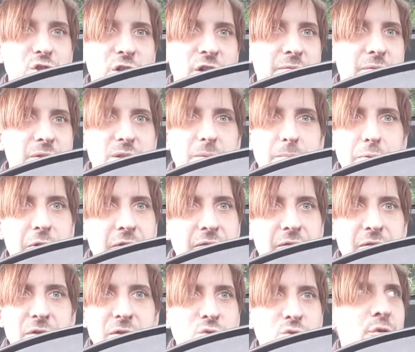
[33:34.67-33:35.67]
It's a product that was
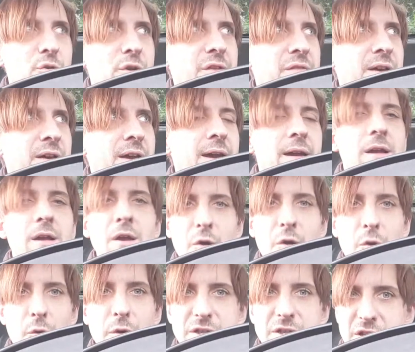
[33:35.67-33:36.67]
already there. All
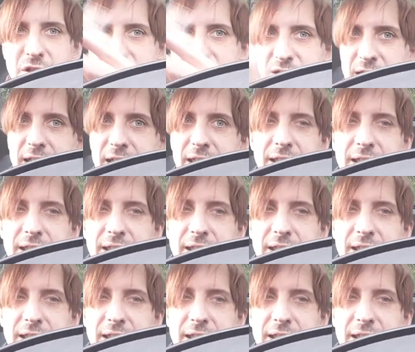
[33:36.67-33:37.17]
he's done is taking it.